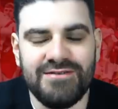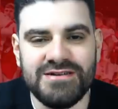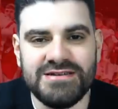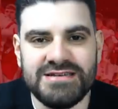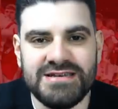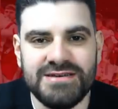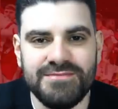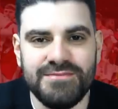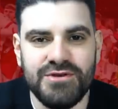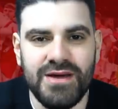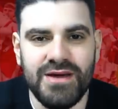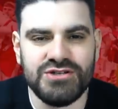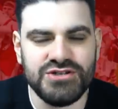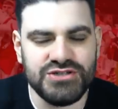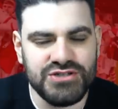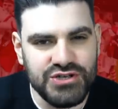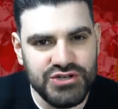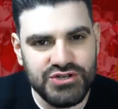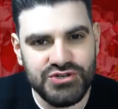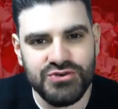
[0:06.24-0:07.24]
Symeou. And
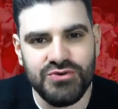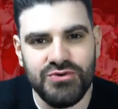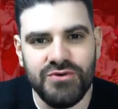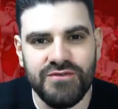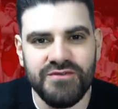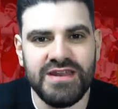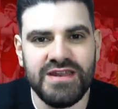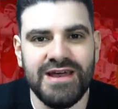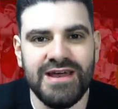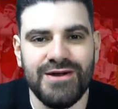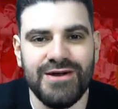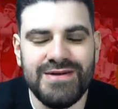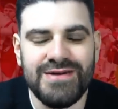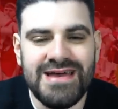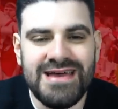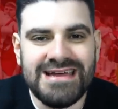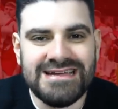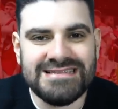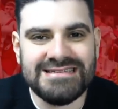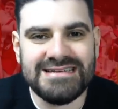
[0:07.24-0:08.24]
just a short video
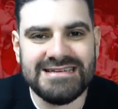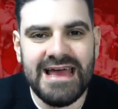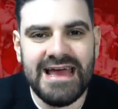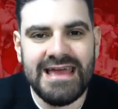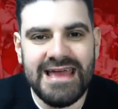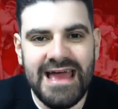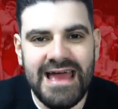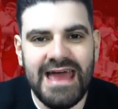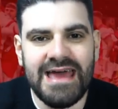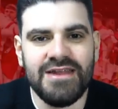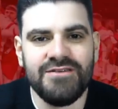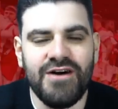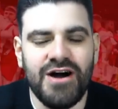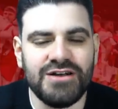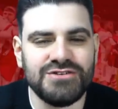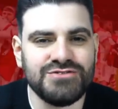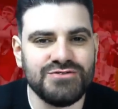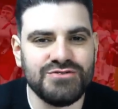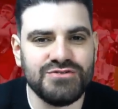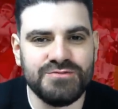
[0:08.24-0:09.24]
today ahead of
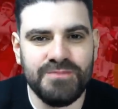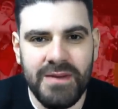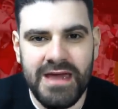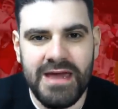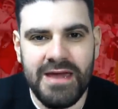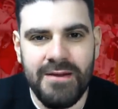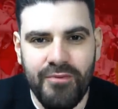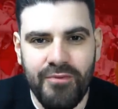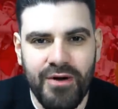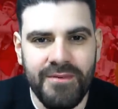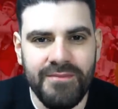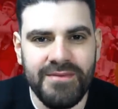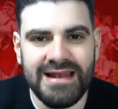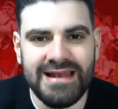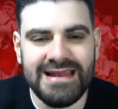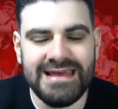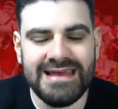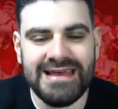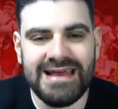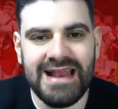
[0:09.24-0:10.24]
Arsenal's big Premier
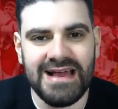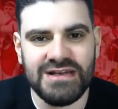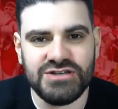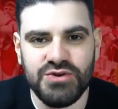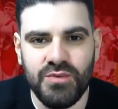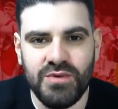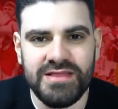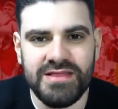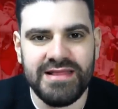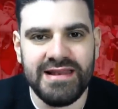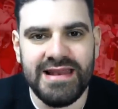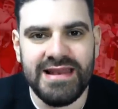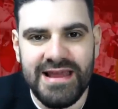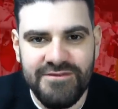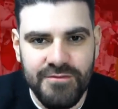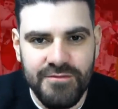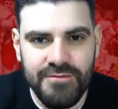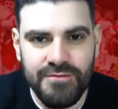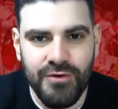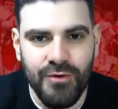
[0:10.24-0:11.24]
League clash with
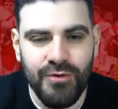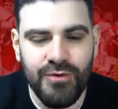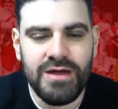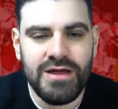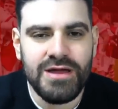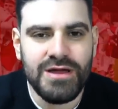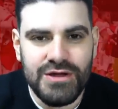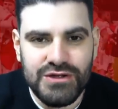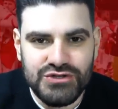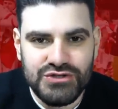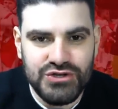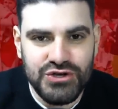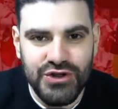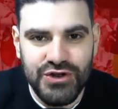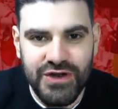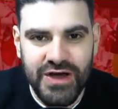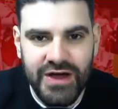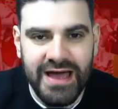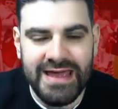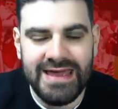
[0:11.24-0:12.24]
Liverpool
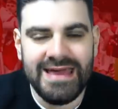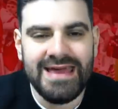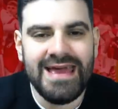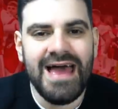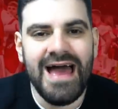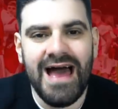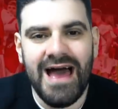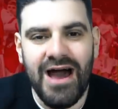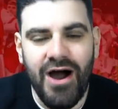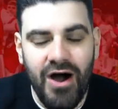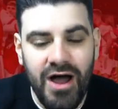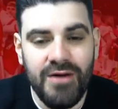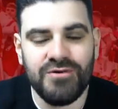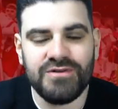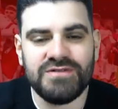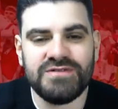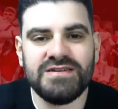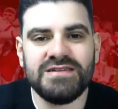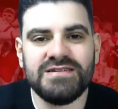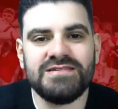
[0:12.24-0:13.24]
tonight. I
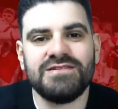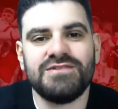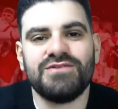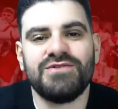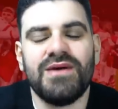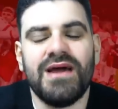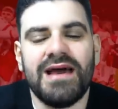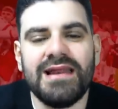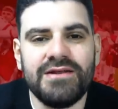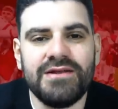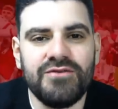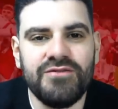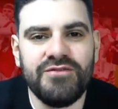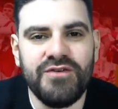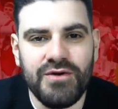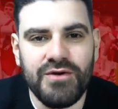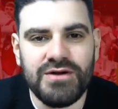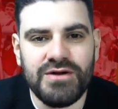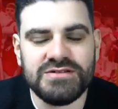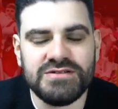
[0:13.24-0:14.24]
wanted to do a little
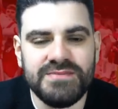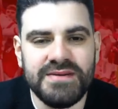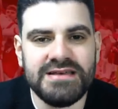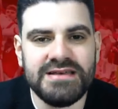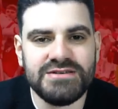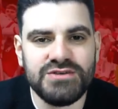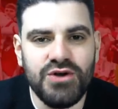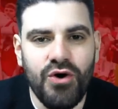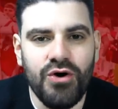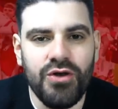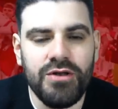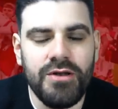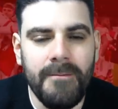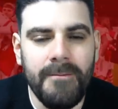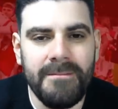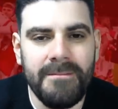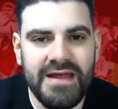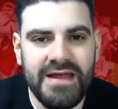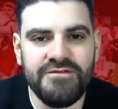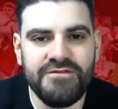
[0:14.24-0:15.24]
focus piece on
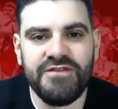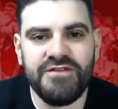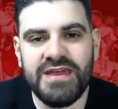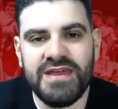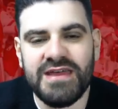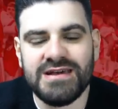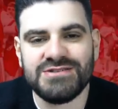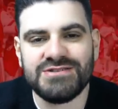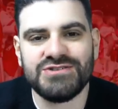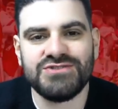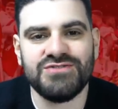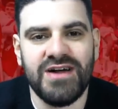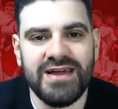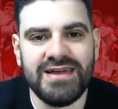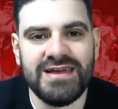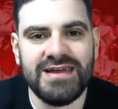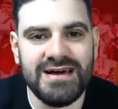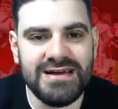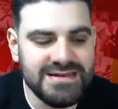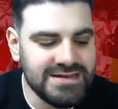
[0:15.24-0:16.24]
Benfica
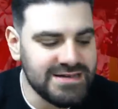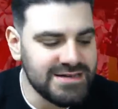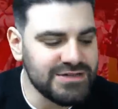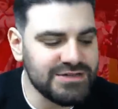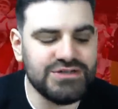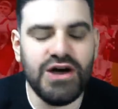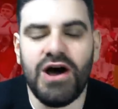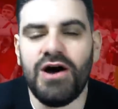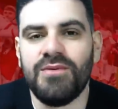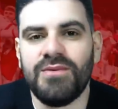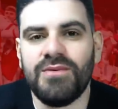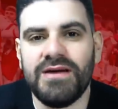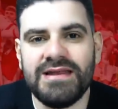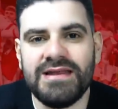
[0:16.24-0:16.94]
striker Darwin